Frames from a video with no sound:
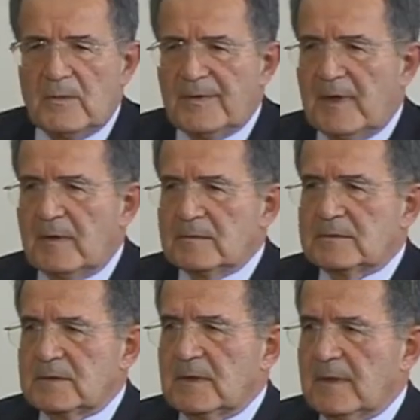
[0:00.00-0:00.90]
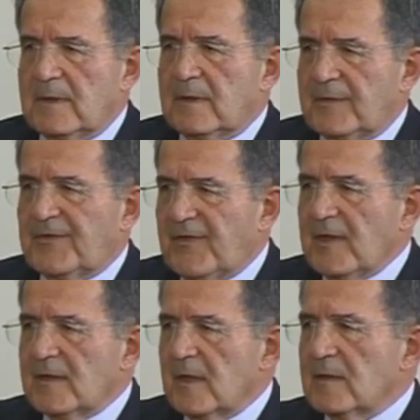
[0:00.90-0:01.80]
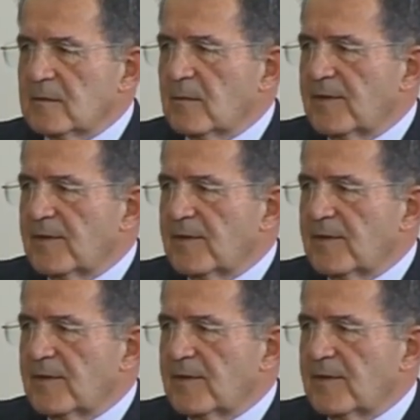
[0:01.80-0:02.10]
without thinking